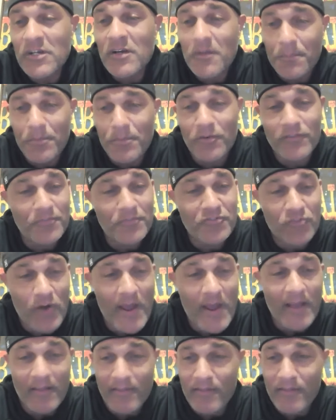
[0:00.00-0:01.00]
Builds up
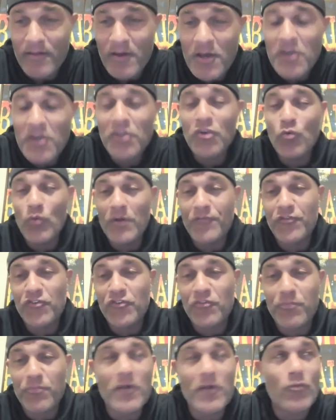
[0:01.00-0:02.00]
strength. You went for
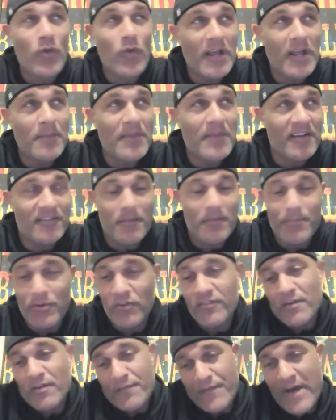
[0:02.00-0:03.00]
sprint running because it
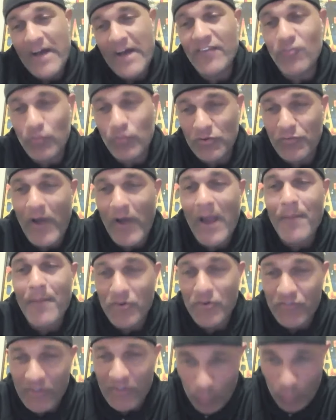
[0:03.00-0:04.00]
builds up fast switch
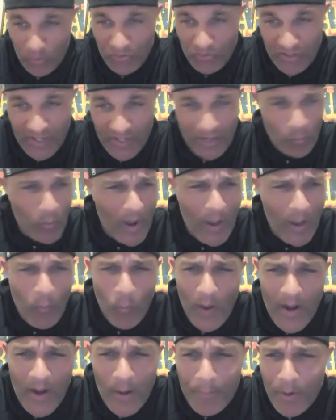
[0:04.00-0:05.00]
fibers. That's what you did. Why,
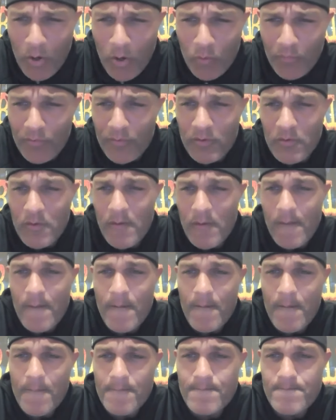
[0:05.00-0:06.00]
why not both?
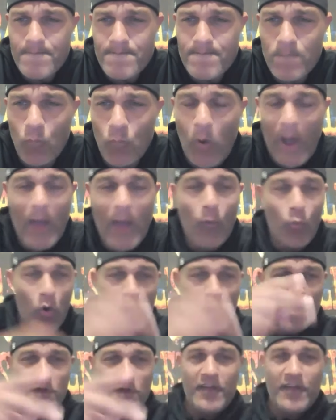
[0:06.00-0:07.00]
Why
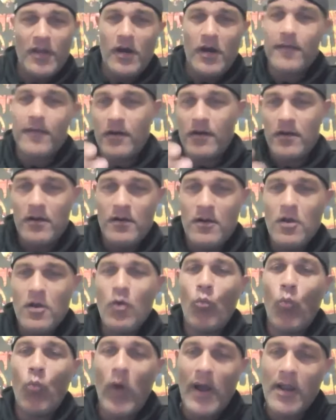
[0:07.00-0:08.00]
one or the other?
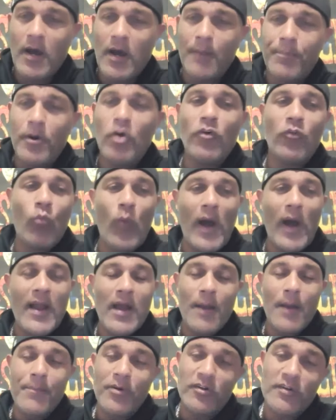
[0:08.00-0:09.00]
Why not both? Why
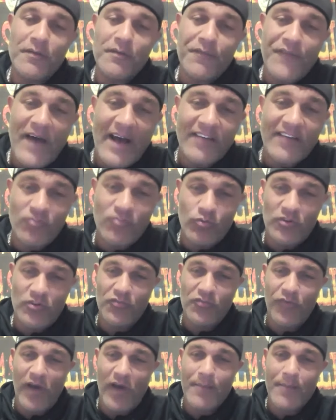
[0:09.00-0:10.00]
not build up fast switch
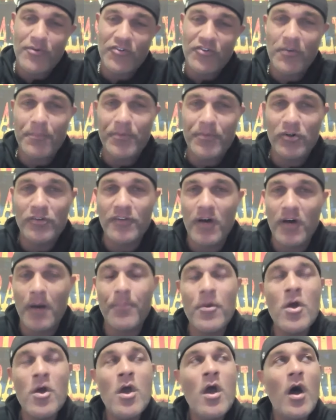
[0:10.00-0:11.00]
fibers and build
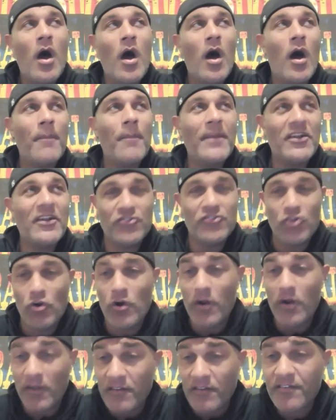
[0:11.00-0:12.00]
up um,
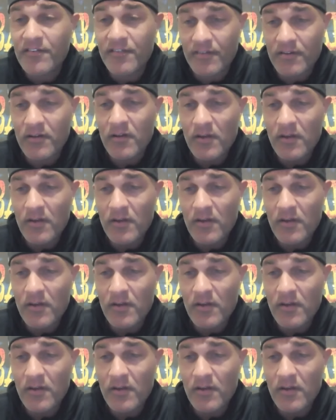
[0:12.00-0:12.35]
endurance